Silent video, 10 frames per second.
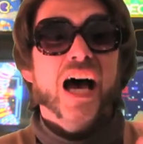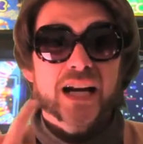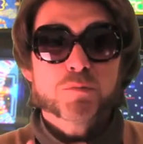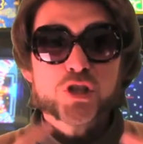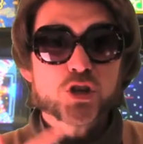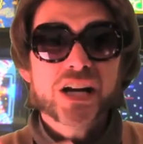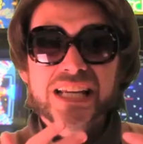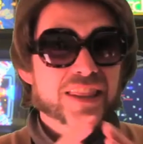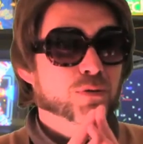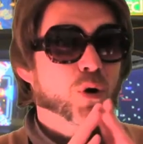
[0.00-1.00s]
And I'm just trying to
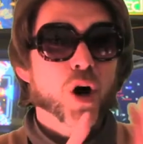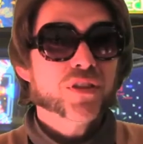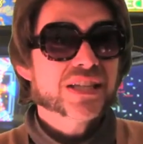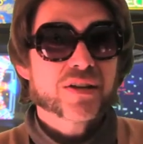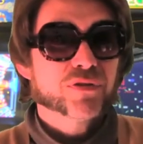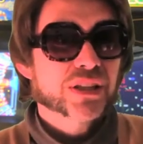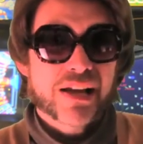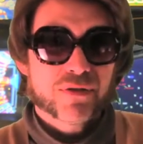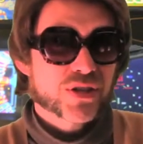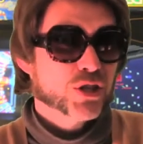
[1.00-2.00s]
get through all these different
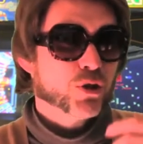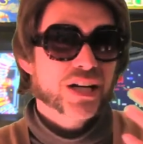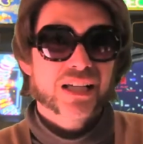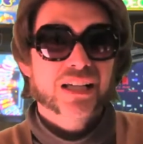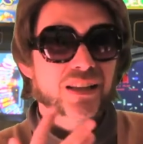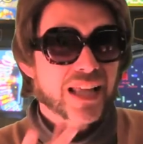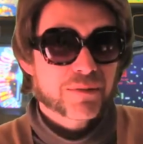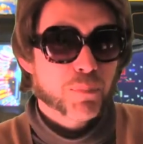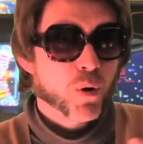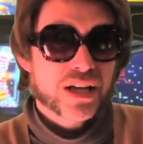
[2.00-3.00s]
levels and trying to
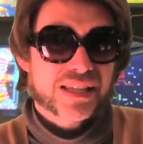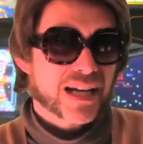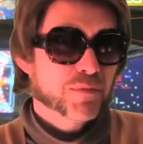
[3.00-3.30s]
collect points,